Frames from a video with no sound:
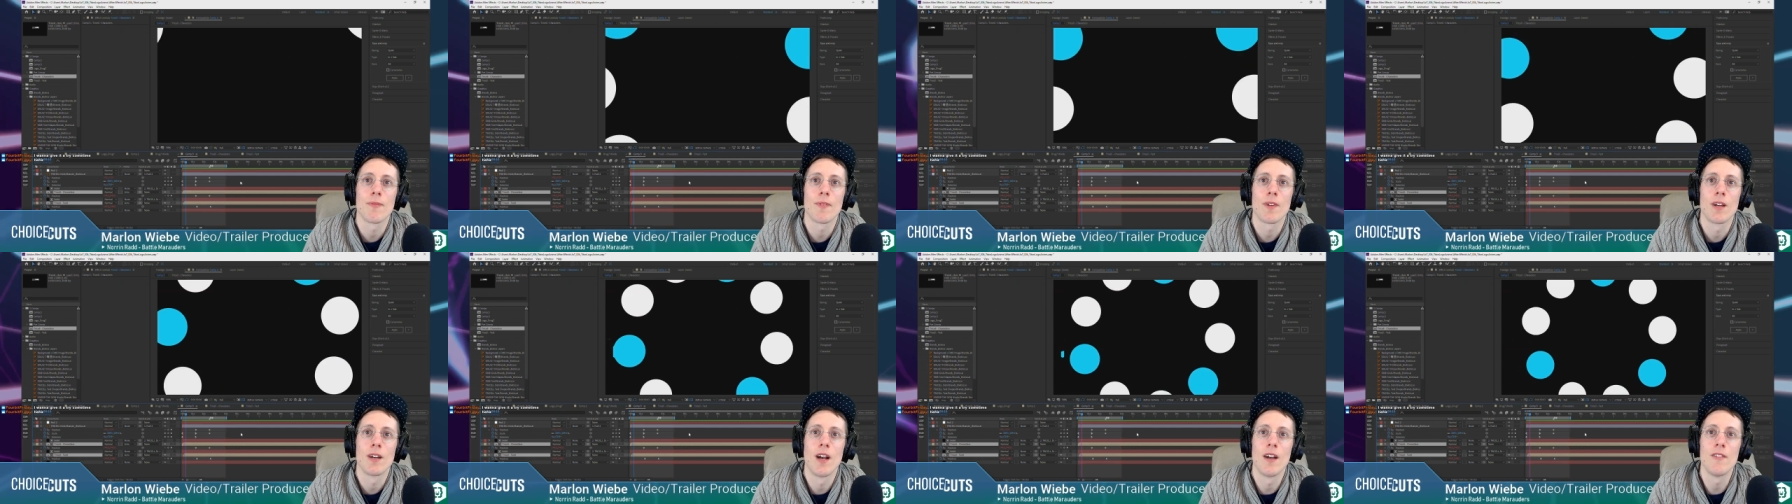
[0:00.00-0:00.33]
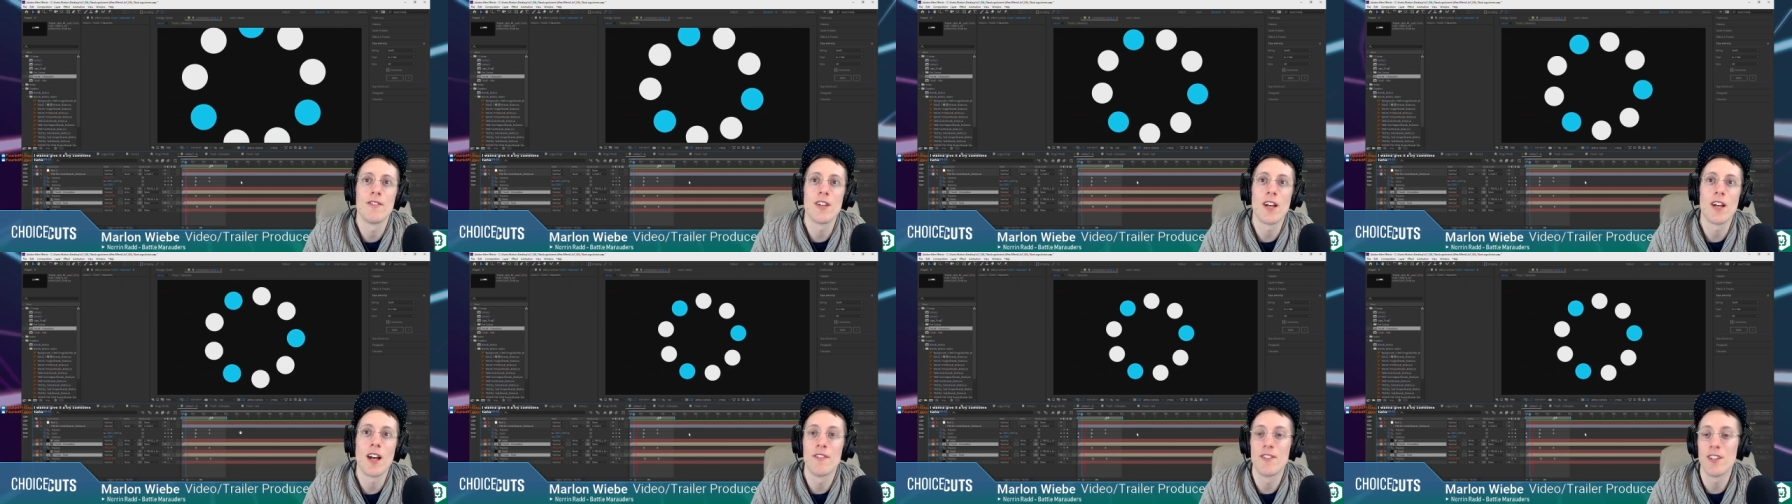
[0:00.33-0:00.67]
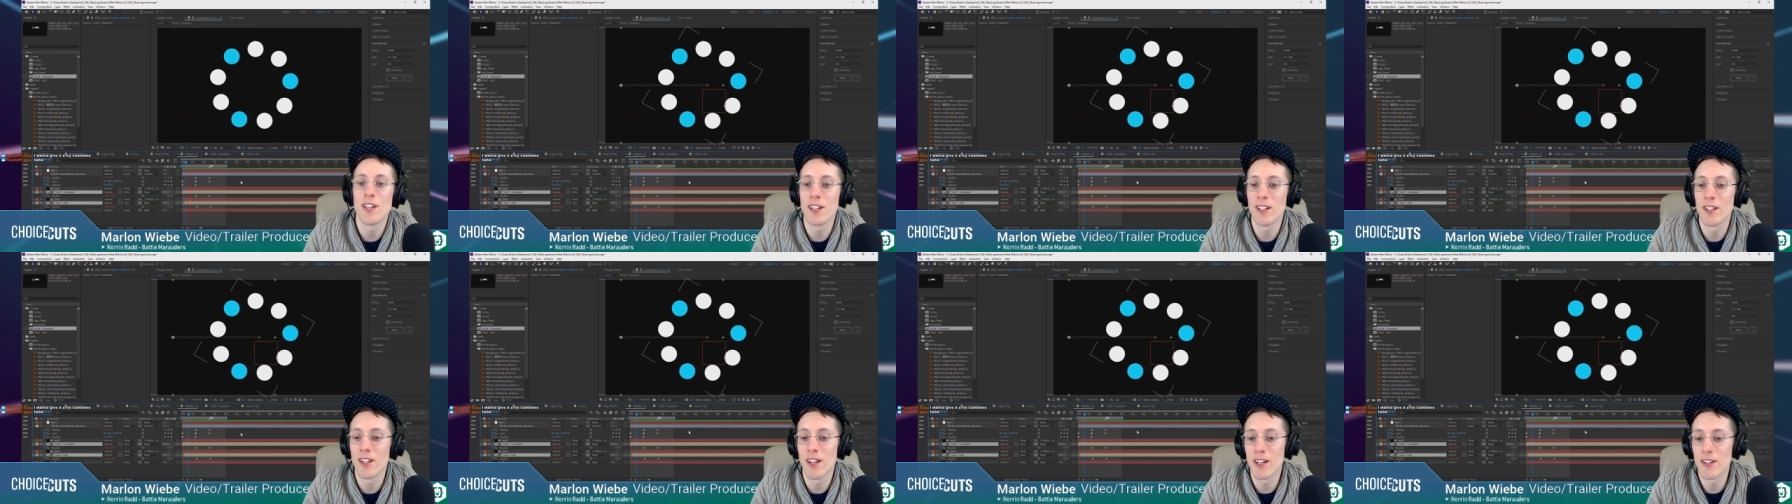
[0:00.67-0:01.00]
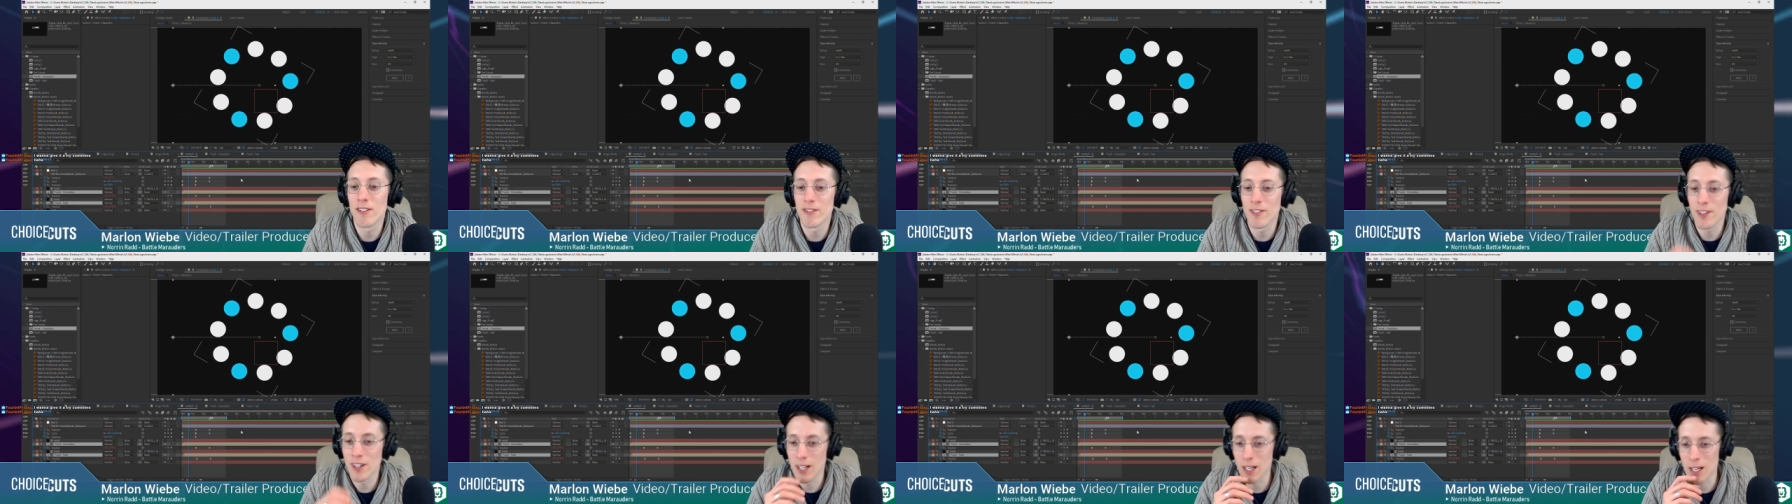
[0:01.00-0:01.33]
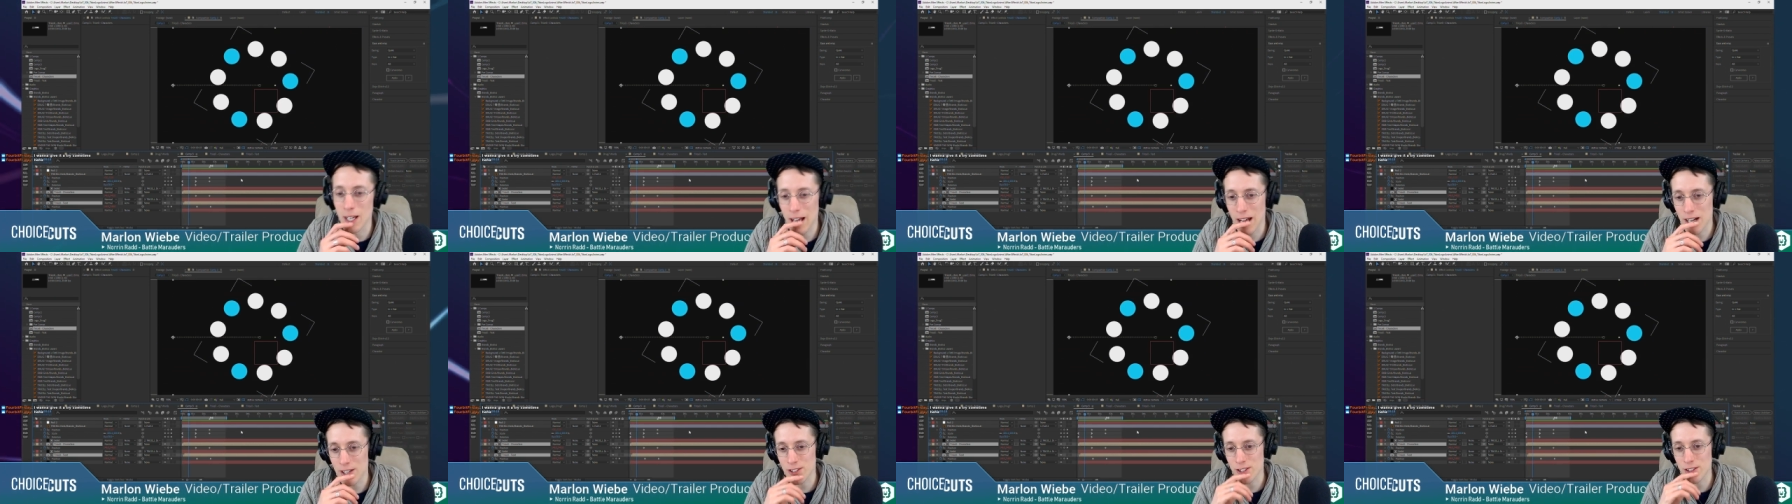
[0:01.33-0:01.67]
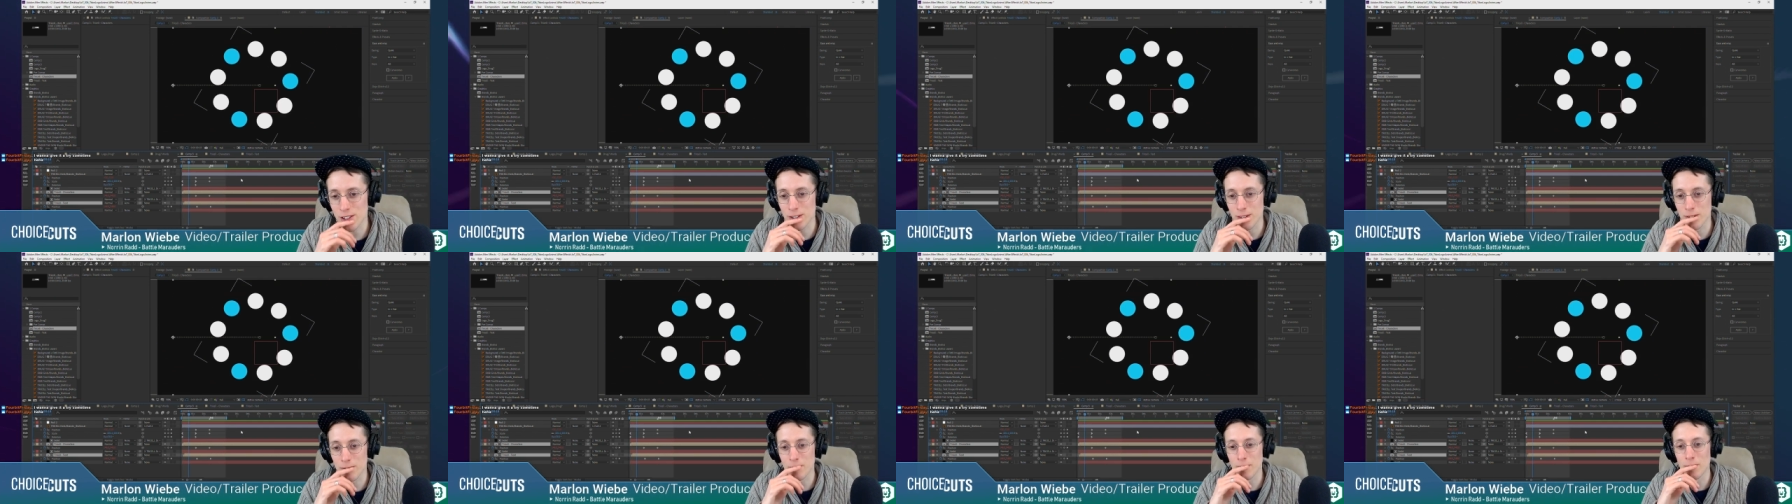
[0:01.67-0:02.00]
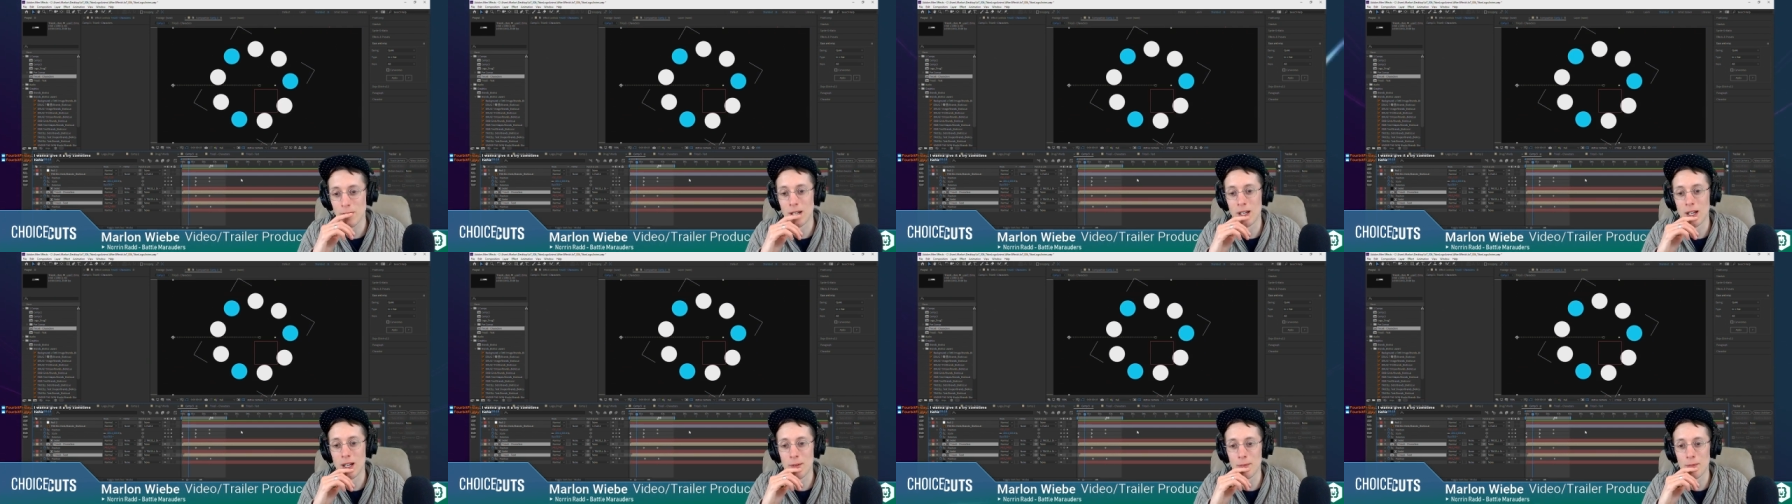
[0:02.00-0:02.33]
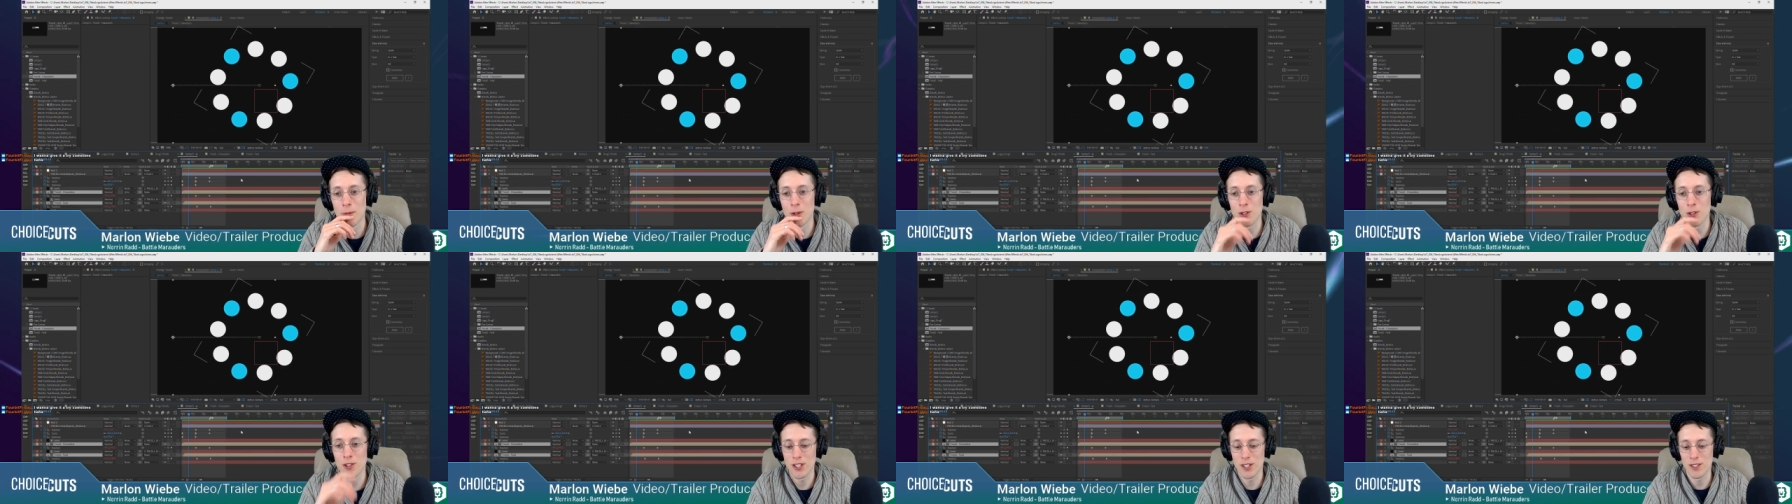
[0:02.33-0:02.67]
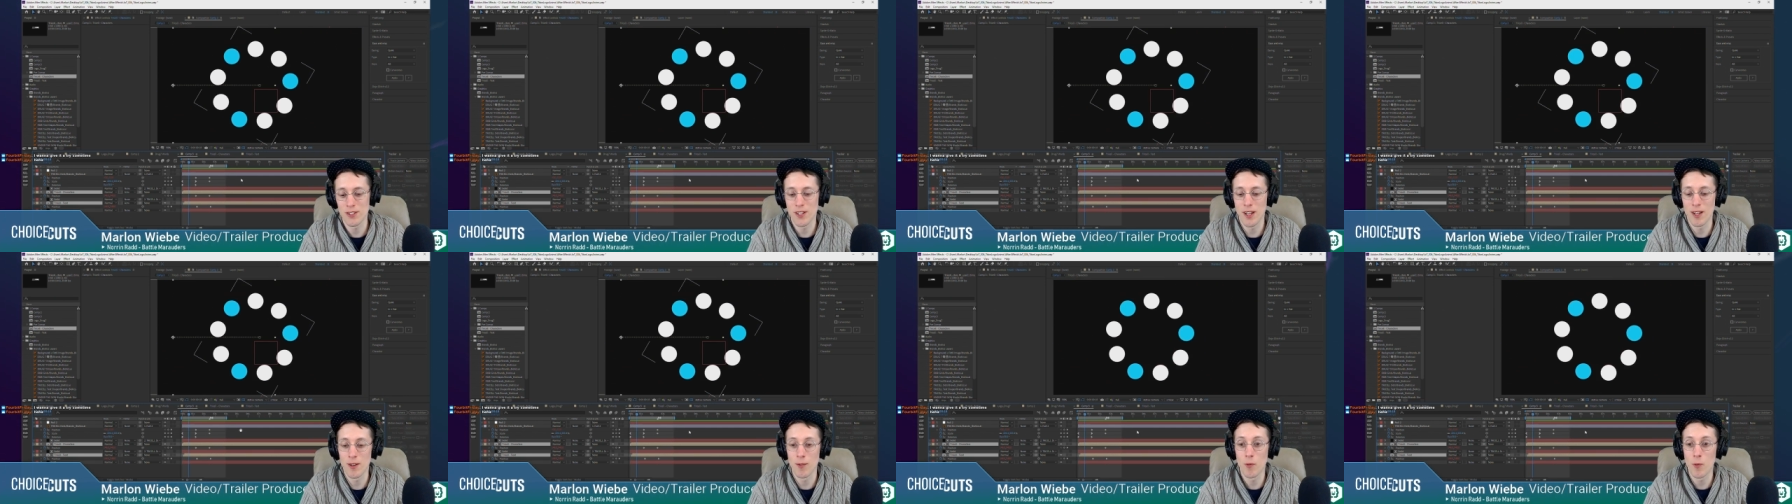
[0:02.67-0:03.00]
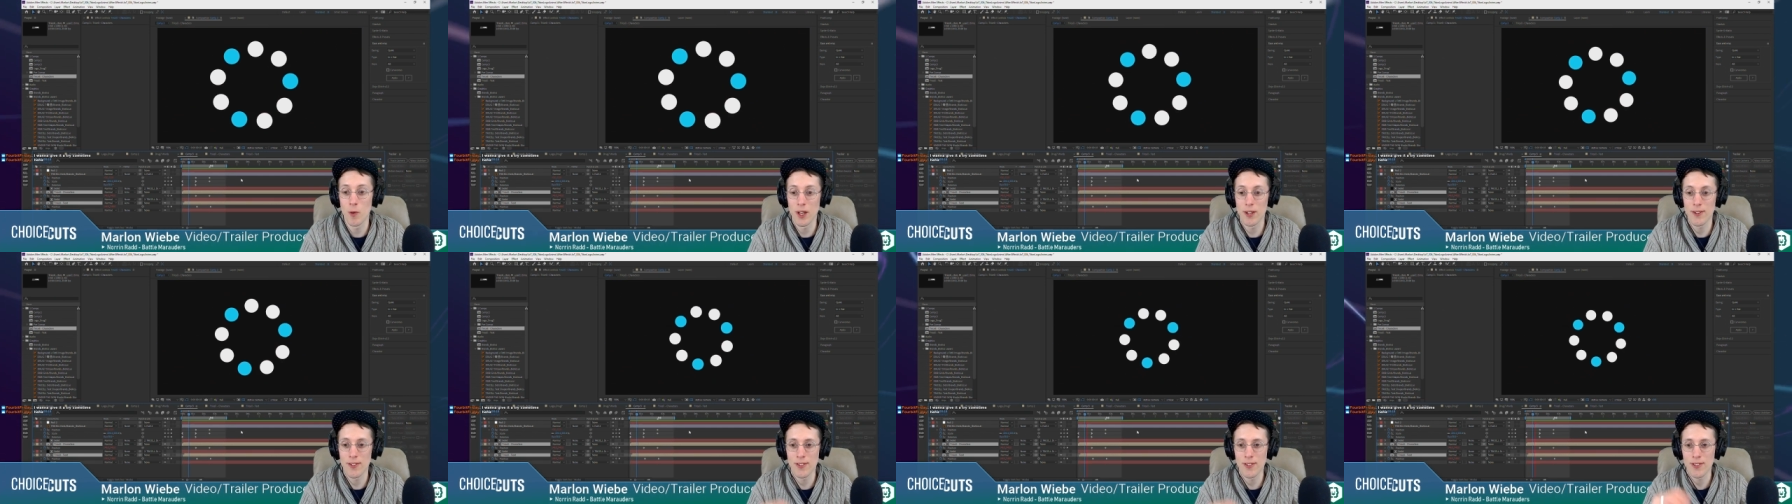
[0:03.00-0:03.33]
I've done a lot of actual motion design with